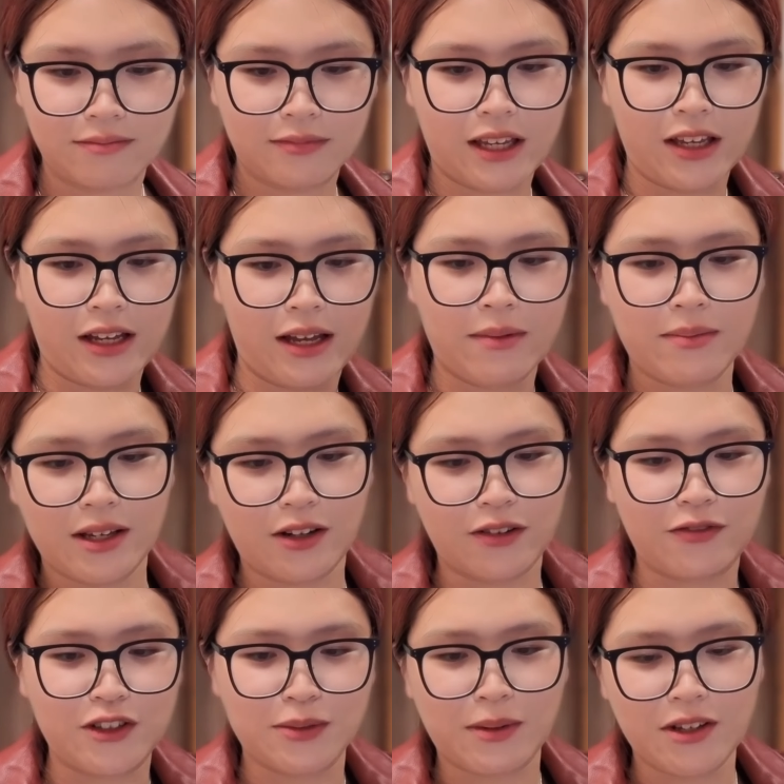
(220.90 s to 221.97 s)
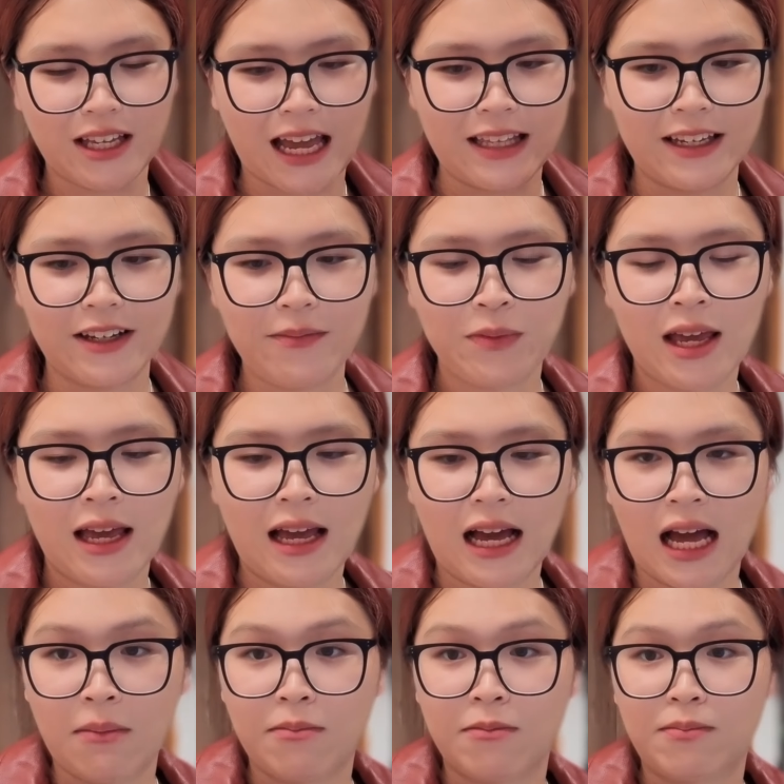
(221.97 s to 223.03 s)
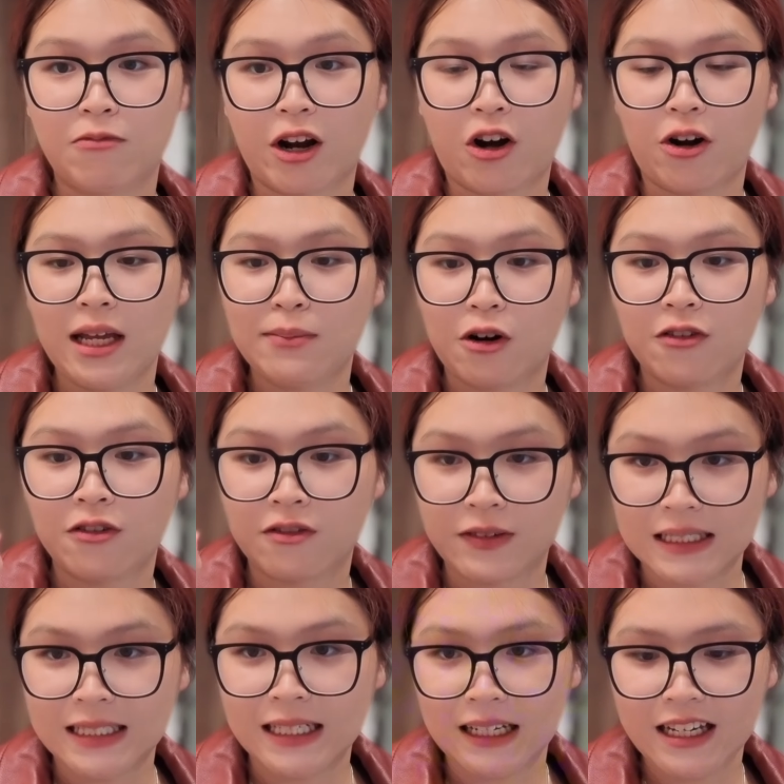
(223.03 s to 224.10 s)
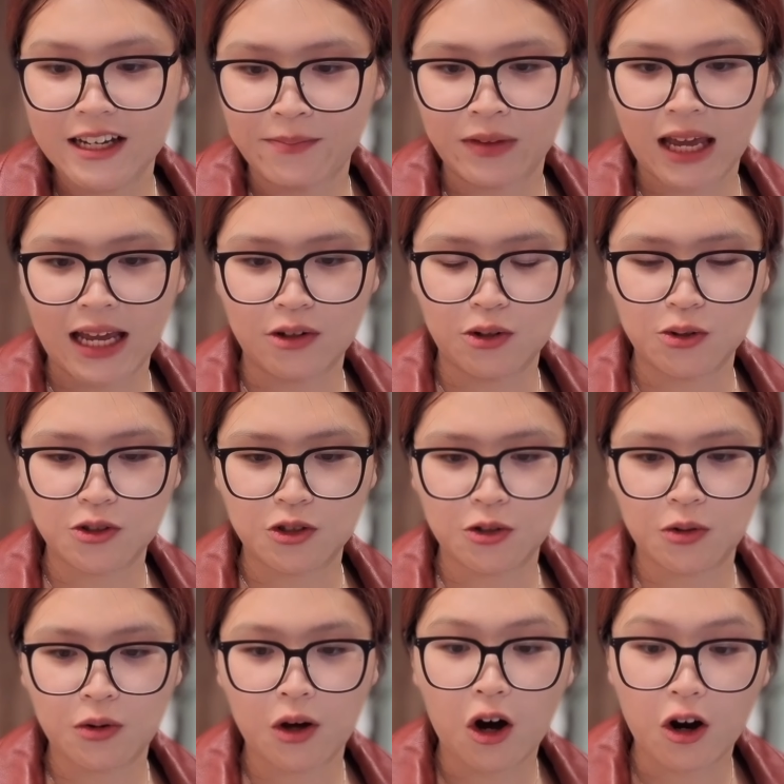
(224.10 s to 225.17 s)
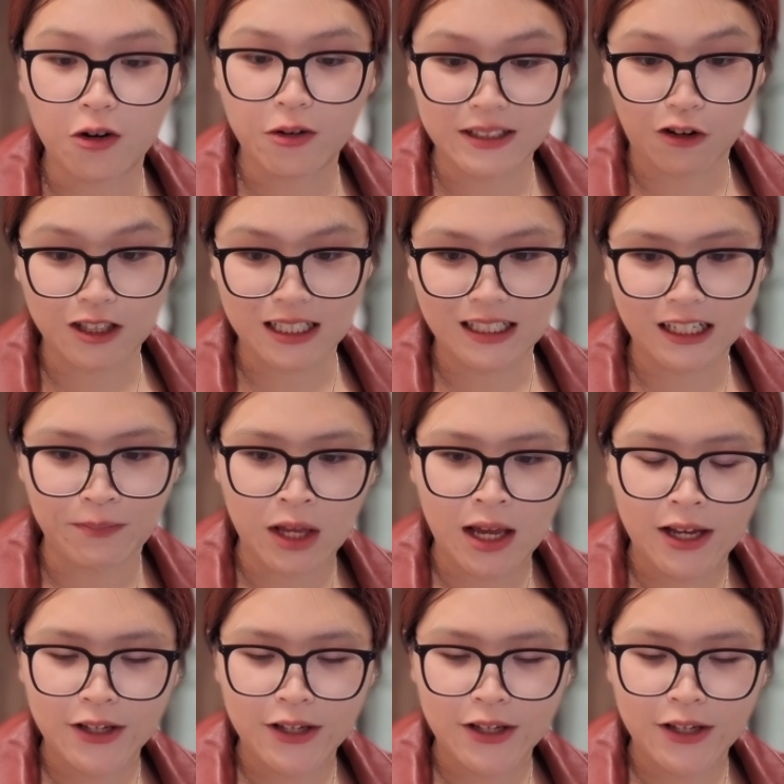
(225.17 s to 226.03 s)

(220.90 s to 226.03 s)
okay, I'm a bit confused, but you get the idea. I'm recording both vertically and also horizontally.